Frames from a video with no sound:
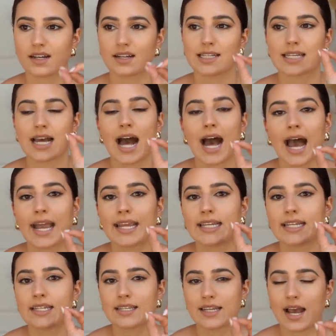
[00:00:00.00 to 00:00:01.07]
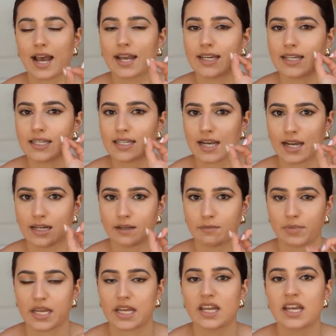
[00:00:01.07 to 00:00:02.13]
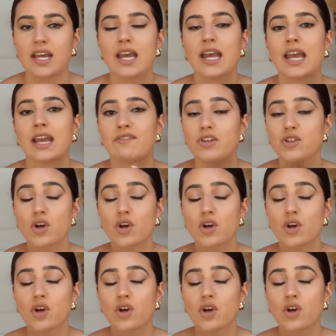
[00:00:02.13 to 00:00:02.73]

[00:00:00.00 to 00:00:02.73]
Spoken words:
a tiny bit. If you